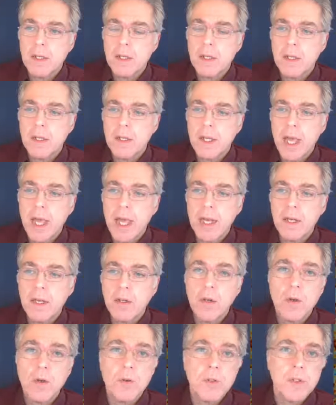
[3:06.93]
n
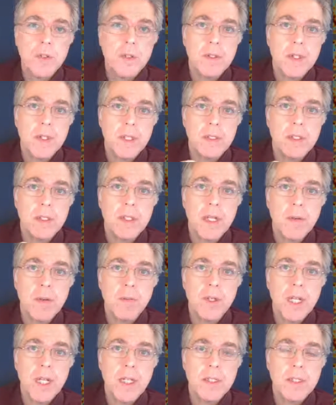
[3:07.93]
goes, that's the number
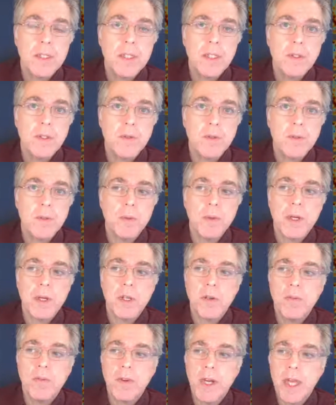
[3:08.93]
density, goes with 1
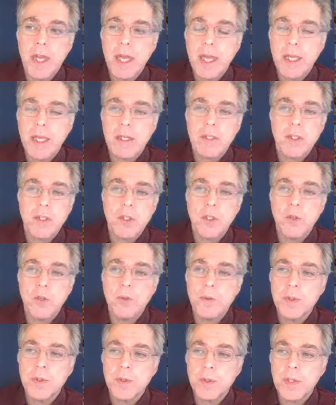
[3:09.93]
over a
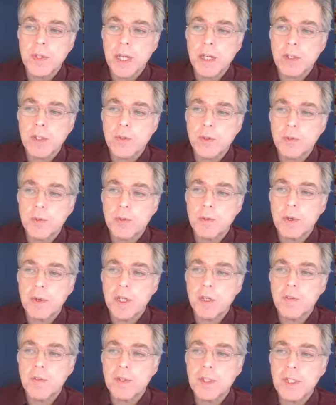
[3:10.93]
cubed, so that goes with 1
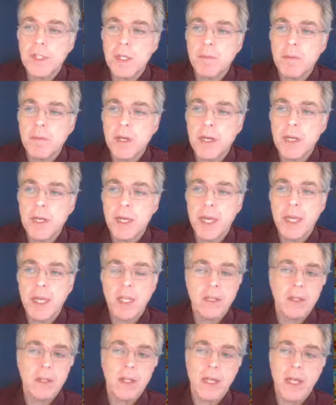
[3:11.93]
over sigma a
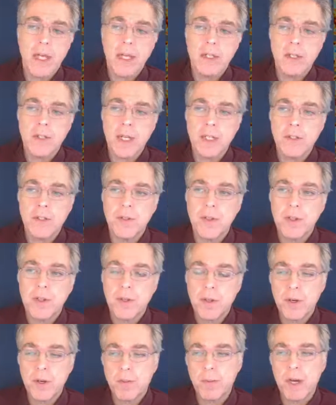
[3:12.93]
to the
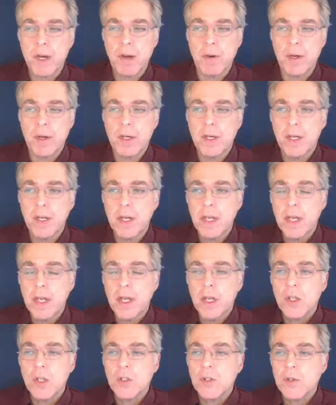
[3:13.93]
3rd power.
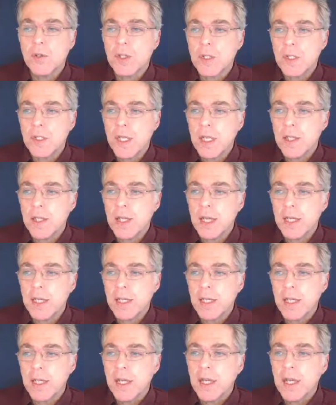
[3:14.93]
So you see that
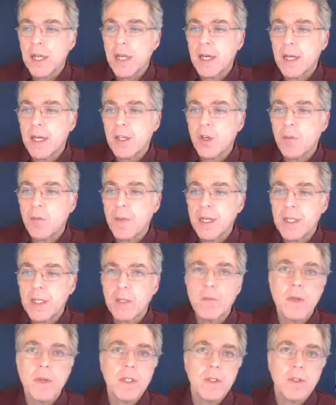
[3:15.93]
no matter
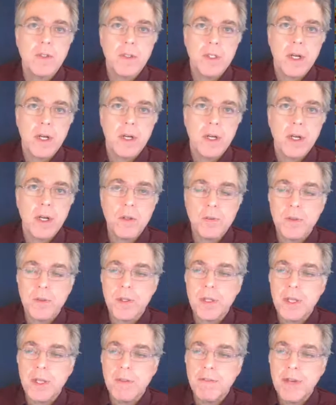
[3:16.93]
what you start out with,
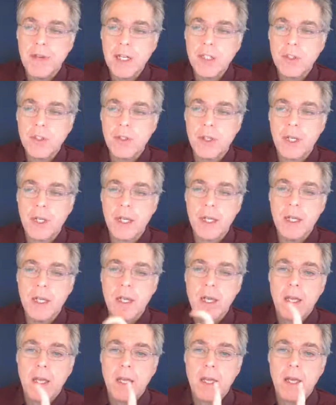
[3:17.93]
eventually
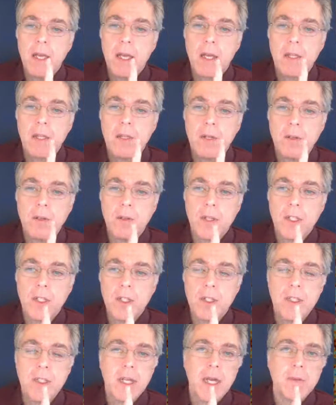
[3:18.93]
the
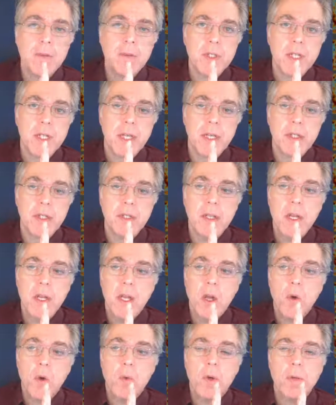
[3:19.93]
collision time scale
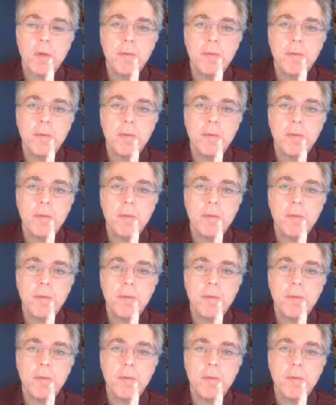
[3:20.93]
will